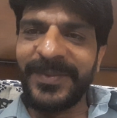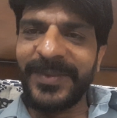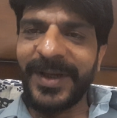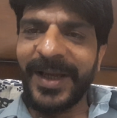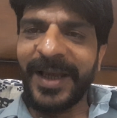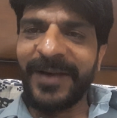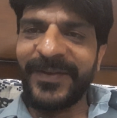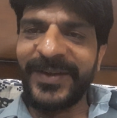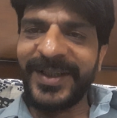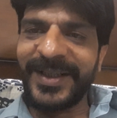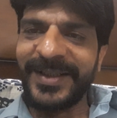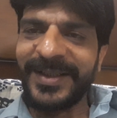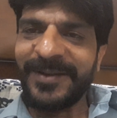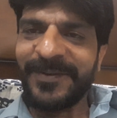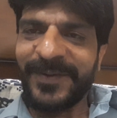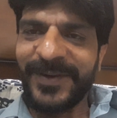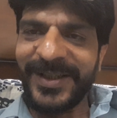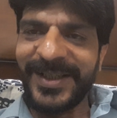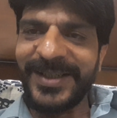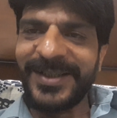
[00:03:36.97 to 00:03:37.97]
having a
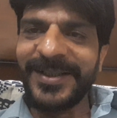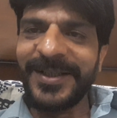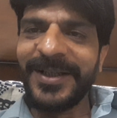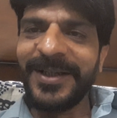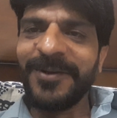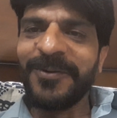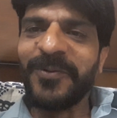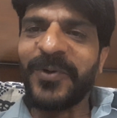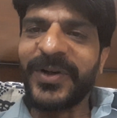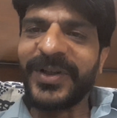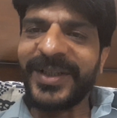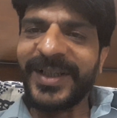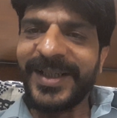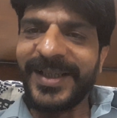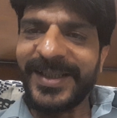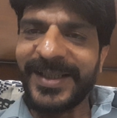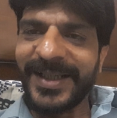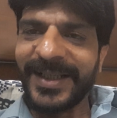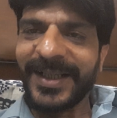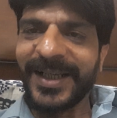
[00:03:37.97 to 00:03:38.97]
defeat, what the
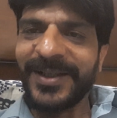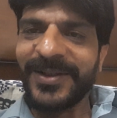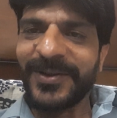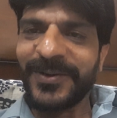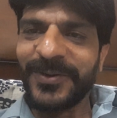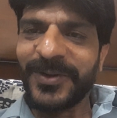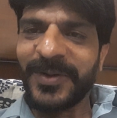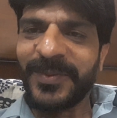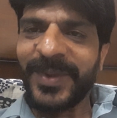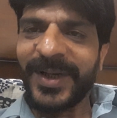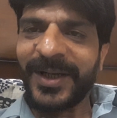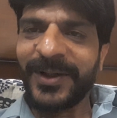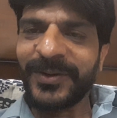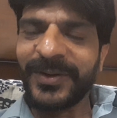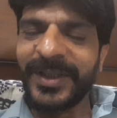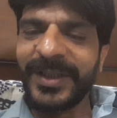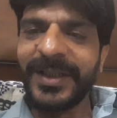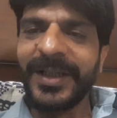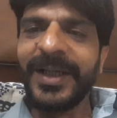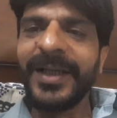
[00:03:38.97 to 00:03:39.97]
India can do about
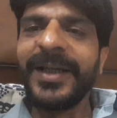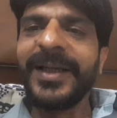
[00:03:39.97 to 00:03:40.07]
it?